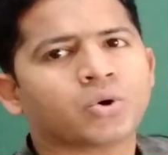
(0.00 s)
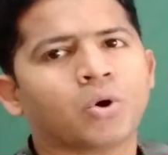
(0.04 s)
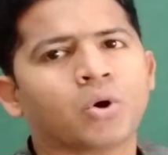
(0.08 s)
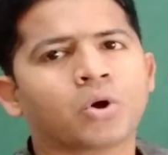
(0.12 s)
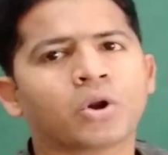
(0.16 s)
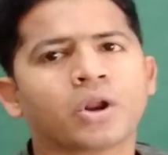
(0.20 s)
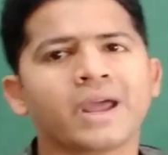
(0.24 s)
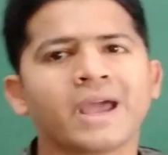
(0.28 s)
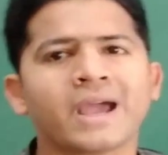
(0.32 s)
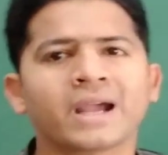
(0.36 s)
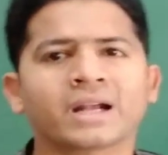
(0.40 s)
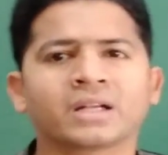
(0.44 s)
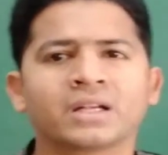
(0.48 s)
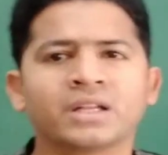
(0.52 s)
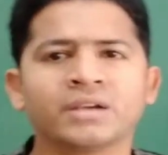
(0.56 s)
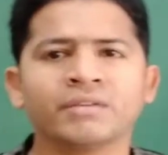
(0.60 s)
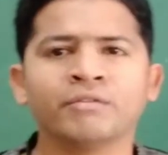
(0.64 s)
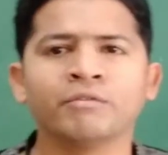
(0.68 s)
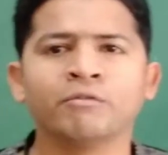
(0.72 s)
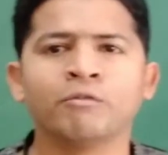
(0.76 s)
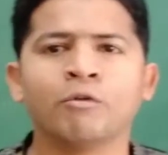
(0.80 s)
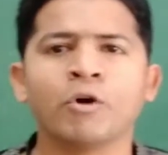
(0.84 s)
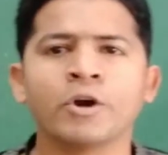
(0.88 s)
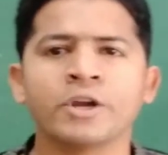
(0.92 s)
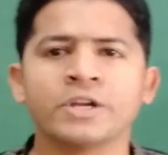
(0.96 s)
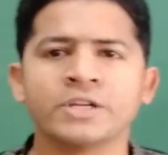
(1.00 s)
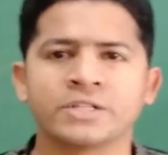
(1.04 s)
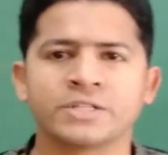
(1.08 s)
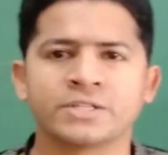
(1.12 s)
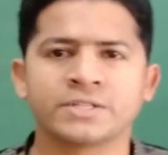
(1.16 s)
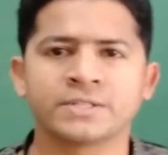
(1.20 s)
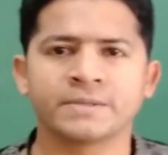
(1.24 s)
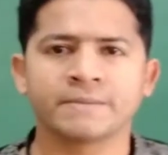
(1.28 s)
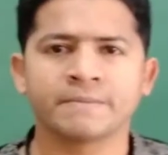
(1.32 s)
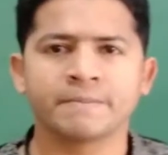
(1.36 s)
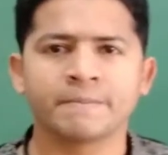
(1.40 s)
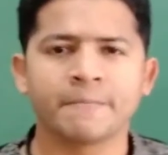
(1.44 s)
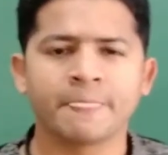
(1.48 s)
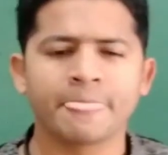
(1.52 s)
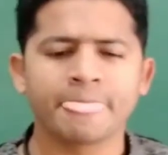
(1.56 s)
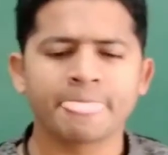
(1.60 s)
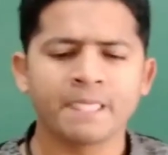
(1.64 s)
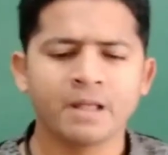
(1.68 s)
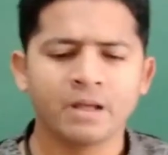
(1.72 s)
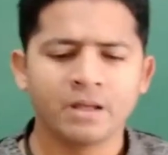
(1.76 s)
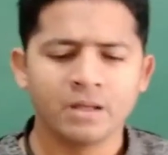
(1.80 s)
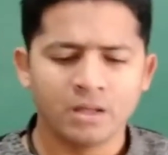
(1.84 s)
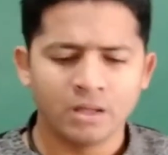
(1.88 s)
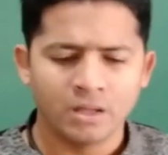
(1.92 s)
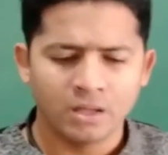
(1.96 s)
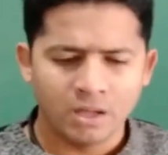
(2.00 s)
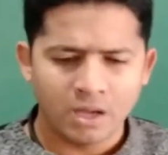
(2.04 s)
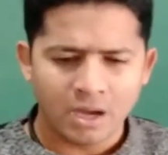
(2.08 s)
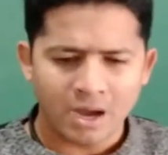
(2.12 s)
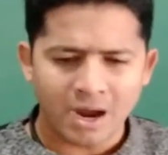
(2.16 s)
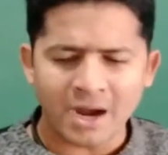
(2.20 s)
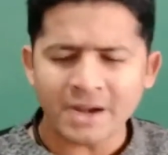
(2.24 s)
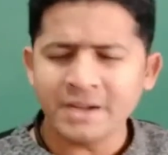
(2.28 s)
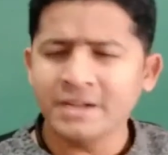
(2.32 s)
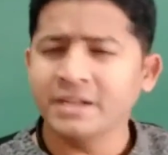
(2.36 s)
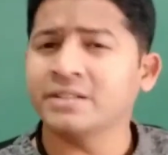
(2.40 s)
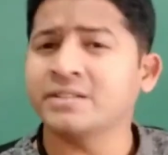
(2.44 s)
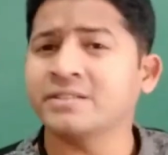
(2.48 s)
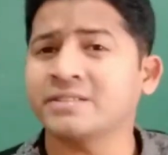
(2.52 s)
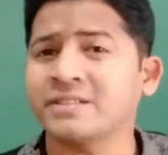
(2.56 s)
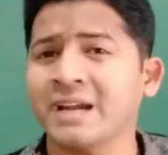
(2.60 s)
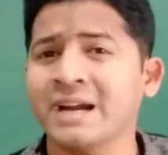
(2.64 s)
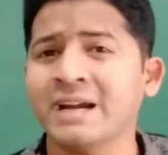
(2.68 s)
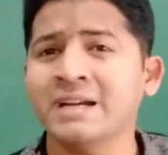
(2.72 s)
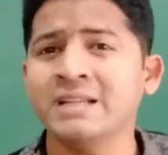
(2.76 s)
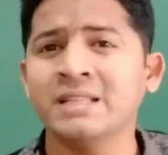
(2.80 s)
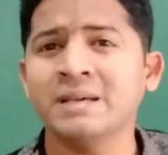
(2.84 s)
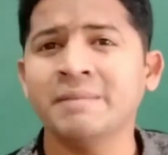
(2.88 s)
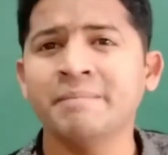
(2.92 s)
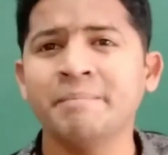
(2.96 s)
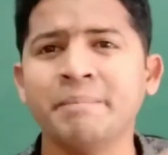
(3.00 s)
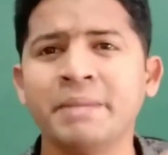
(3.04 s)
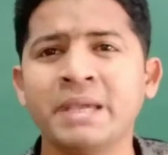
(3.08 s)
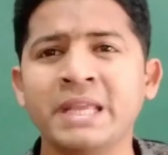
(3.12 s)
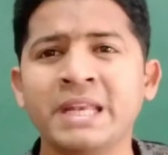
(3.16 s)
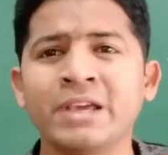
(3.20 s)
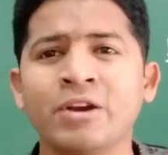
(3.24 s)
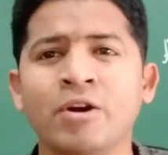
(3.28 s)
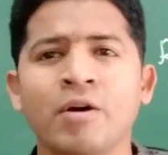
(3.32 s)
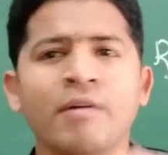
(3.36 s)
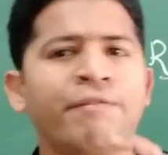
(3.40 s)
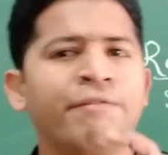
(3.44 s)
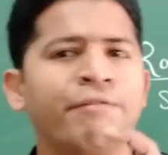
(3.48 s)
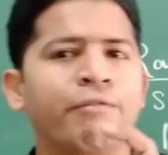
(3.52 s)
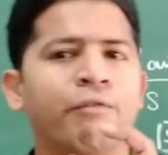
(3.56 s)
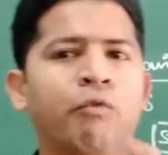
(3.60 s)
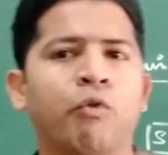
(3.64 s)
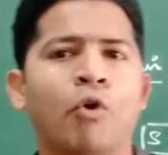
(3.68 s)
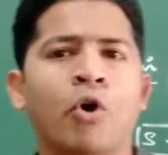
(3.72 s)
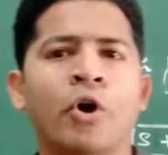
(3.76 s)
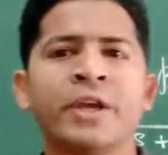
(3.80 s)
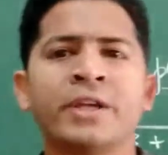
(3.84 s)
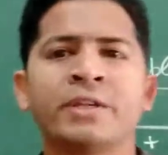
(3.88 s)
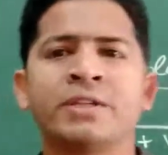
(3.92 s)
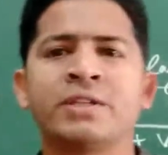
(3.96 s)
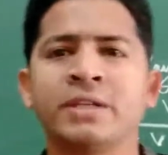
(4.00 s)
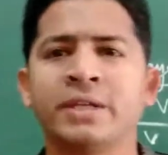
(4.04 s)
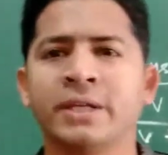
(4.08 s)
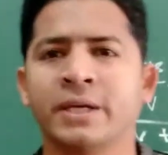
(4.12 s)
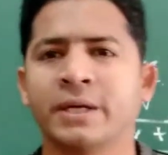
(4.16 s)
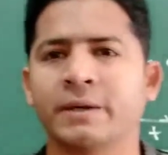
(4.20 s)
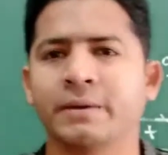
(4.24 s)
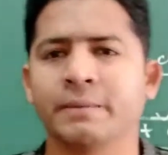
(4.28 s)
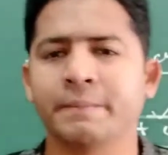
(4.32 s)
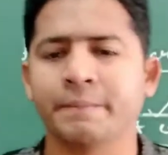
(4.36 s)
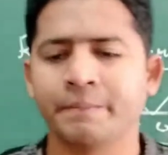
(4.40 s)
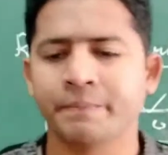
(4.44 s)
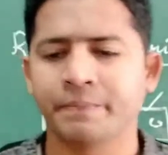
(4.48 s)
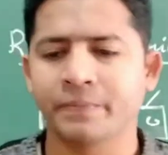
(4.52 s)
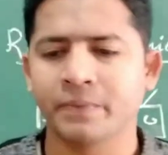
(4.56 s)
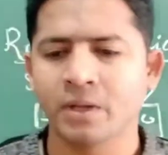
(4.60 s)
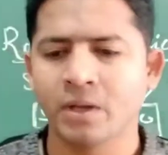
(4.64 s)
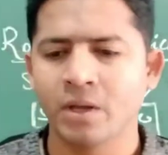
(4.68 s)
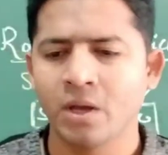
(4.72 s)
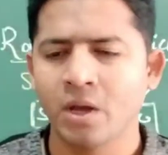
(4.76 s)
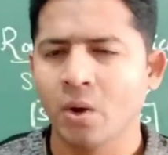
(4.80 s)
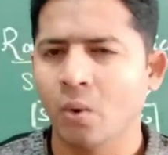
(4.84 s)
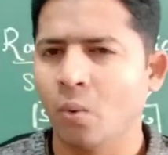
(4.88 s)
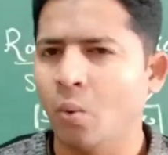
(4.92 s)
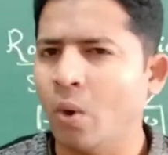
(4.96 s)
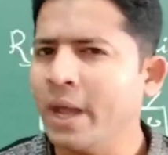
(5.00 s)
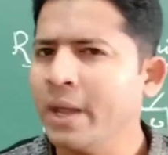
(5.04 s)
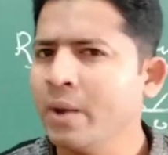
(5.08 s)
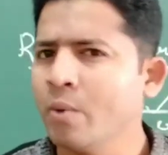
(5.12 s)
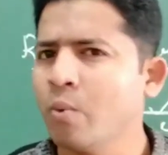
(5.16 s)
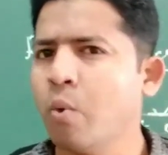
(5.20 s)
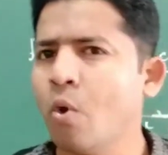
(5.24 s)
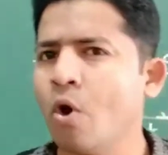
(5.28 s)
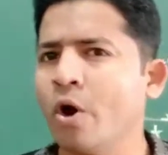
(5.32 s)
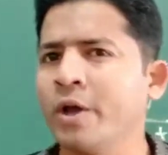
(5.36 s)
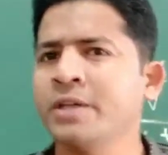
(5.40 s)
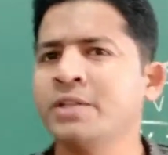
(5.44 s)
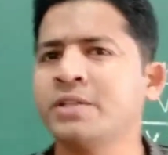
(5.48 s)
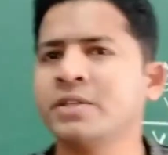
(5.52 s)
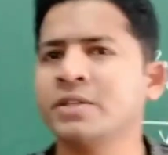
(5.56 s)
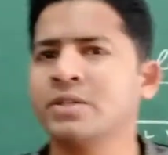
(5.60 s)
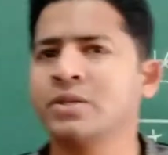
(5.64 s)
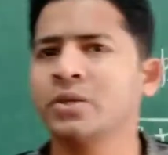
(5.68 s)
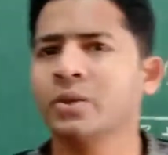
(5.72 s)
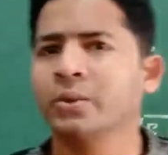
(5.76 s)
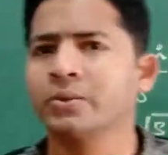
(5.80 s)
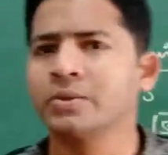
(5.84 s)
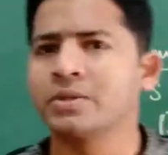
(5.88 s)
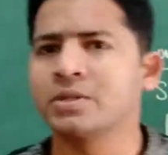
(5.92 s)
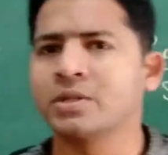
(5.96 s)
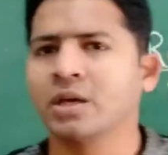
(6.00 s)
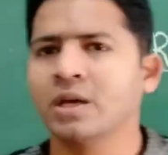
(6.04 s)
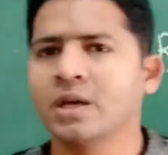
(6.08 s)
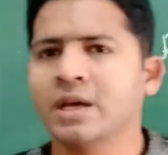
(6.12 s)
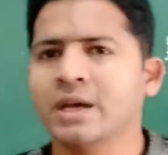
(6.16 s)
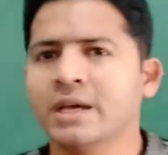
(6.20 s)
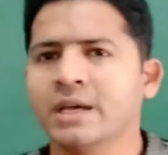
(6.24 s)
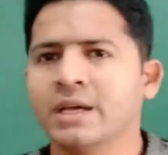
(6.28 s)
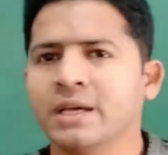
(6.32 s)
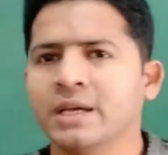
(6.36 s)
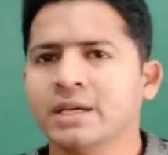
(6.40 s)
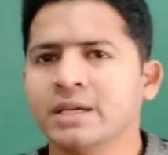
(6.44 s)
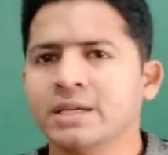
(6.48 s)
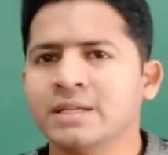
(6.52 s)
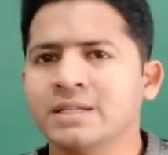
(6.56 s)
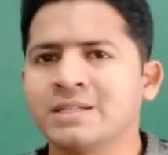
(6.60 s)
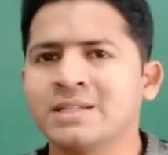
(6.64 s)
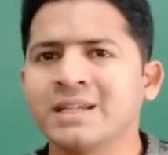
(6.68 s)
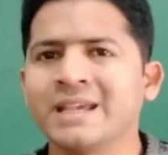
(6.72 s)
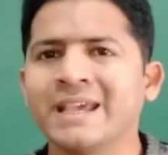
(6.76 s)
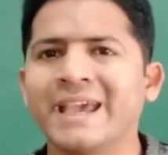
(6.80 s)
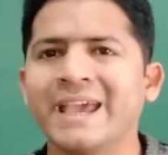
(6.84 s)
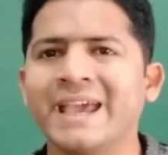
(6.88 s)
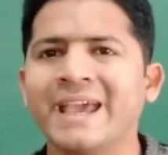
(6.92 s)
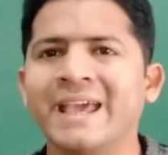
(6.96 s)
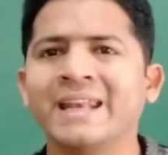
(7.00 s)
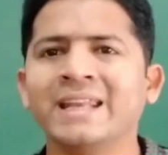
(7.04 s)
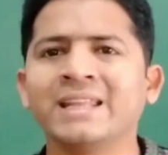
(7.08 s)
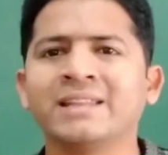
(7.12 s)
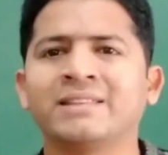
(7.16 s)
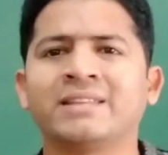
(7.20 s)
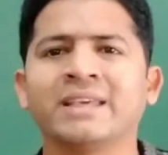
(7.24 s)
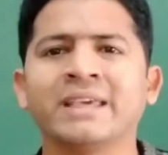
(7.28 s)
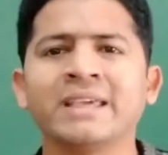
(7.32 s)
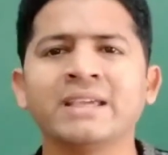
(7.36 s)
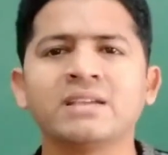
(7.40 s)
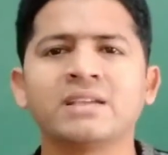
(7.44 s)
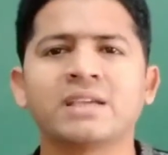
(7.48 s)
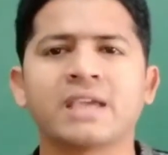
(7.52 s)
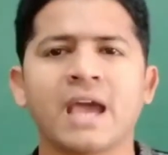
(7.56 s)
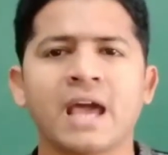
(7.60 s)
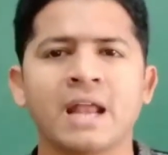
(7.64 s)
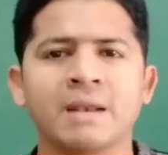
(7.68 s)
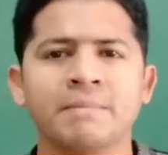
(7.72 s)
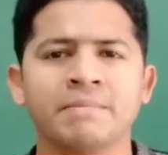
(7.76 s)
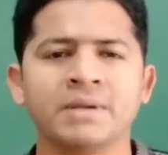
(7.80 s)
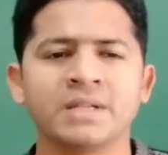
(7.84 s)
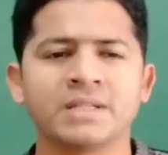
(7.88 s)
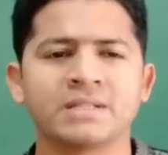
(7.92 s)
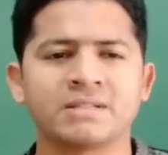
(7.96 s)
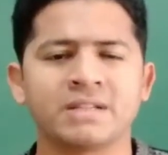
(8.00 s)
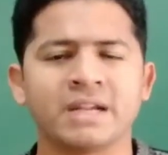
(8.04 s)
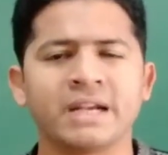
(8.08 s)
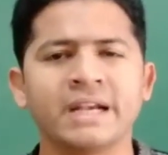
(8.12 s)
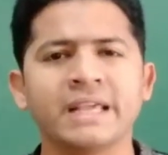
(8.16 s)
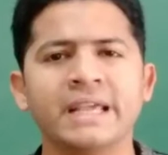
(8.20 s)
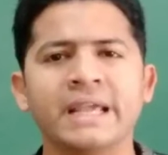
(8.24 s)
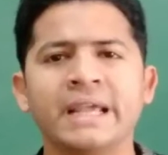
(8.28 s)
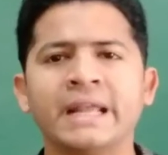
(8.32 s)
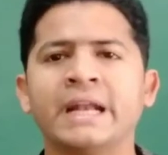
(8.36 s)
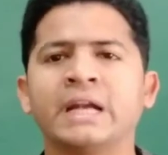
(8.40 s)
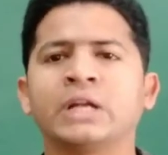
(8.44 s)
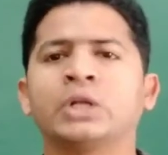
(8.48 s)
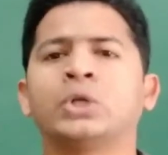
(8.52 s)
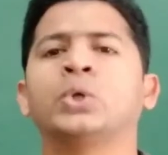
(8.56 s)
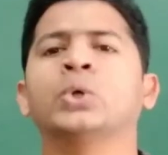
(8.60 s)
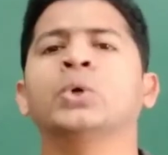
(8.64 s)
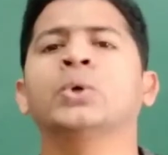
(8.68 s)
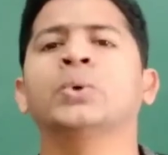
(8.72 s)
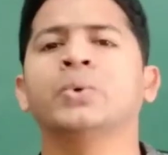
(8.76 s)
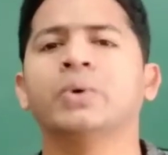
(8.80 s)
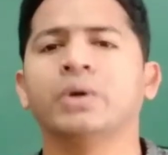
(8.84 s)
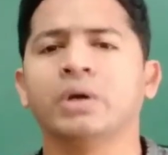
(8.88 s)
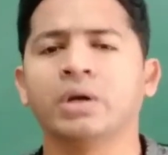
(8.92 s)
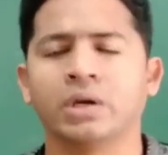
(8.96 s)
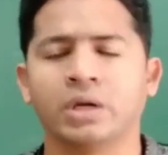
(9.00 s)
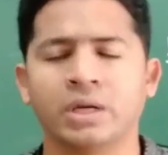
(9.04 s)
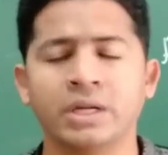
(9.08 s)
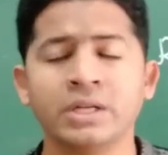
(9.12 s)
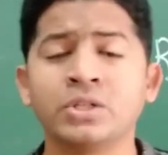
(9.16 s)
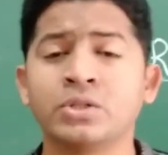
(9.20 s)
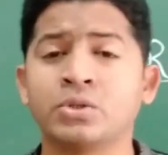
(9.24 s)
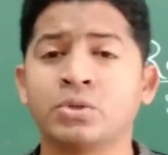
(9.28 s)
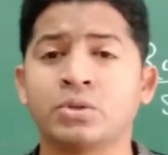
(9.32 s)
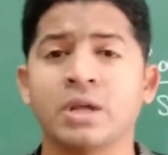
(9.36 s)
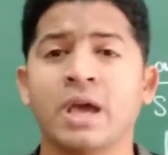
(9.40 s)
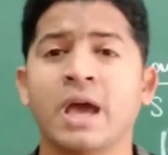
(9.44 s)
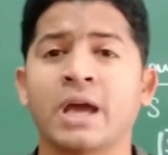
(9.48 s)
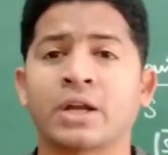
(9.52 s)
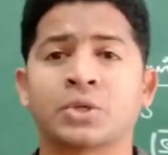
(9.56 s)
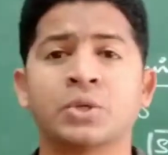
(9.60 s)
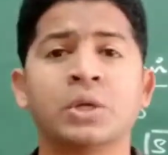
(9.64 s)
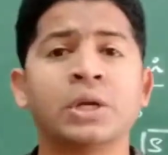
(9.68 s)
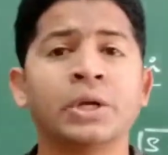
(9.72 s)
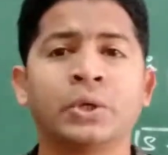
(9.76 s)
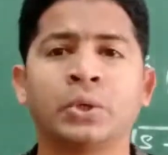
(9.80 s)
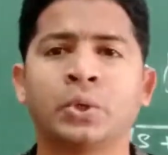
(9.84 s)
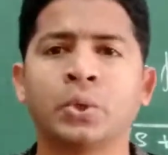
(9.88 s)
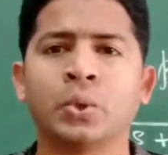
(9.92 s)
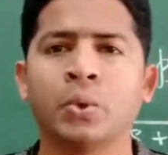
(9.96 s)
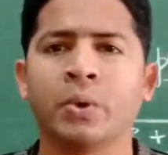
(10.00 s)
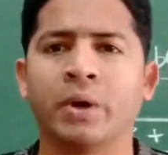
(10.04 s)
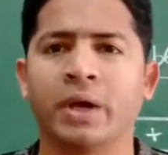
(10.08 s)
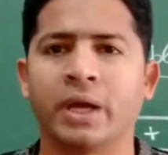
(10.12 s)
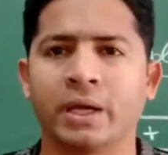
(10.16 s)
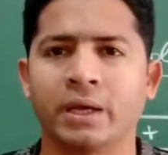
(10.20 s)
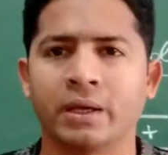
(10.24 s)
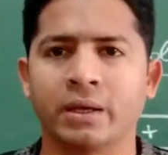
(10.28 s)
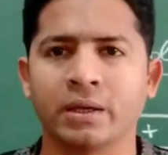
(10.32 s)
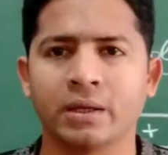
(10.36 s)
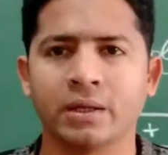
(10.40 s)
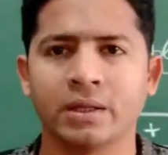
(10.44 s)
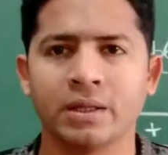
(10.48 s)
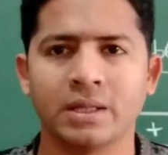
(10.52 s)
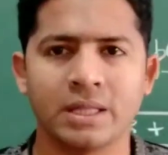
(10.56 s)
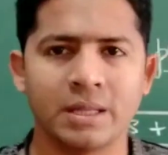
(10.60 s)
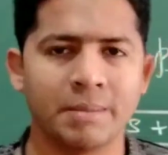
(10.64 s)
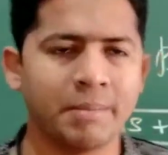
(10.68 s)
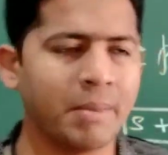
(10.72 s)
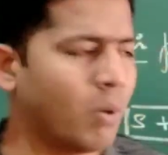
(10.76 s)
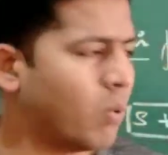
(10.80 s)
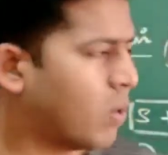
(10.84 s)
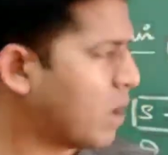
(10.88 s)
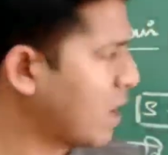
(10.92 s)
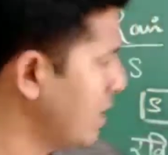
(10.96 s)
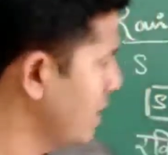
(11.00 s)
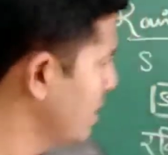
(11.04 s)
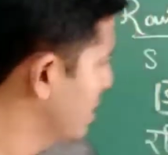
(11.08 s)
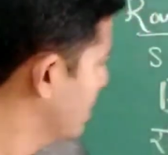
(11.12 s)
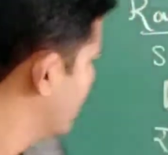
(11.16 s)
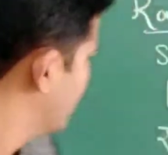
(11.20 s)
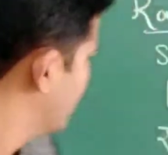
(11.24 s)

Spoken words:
or active voice. Understand the meaning of voice here. Why voice is used? See, anything can be said in actually two ways. Number one,